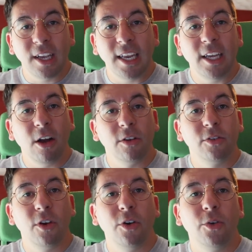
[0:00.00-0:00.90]
and he
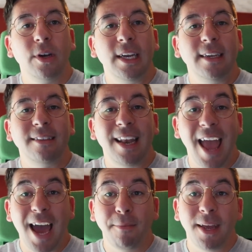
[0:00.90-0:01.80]
also is an
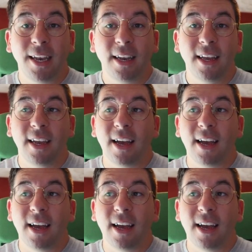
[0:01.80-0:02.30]
admin